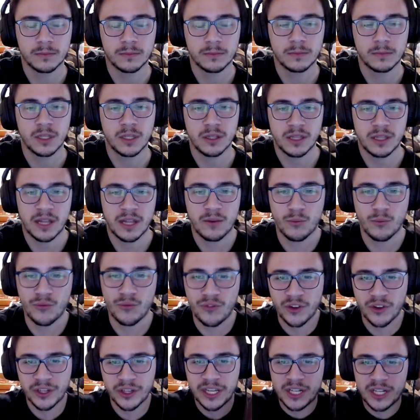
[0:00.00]
That
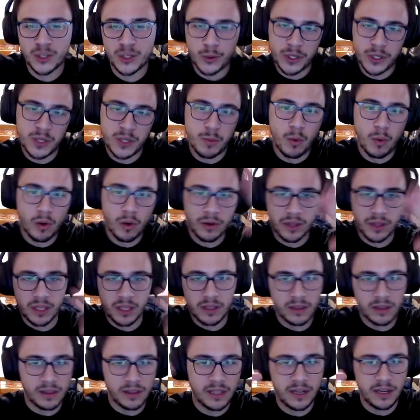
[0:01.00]
funky twist board
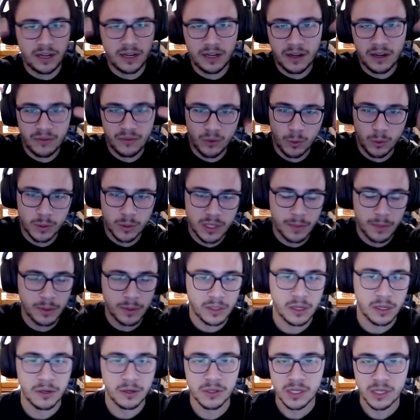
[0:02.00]
that I never was able
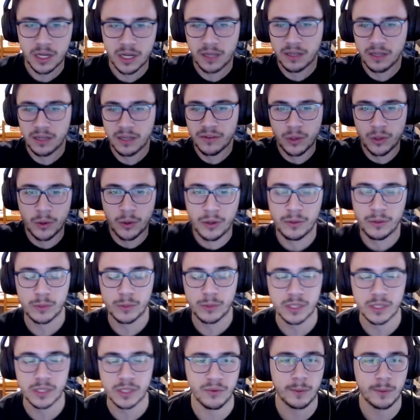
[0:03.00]
to understand, even though I was
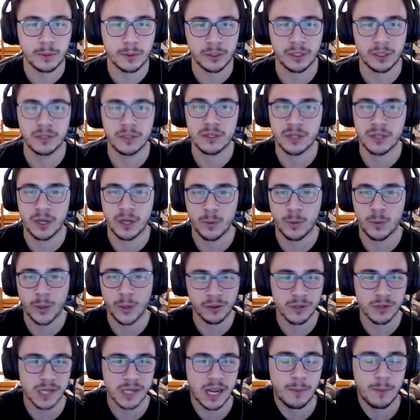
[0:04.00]
never able to understand
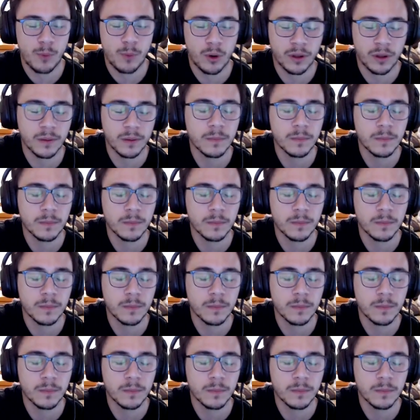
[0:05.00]
regular skateboarding.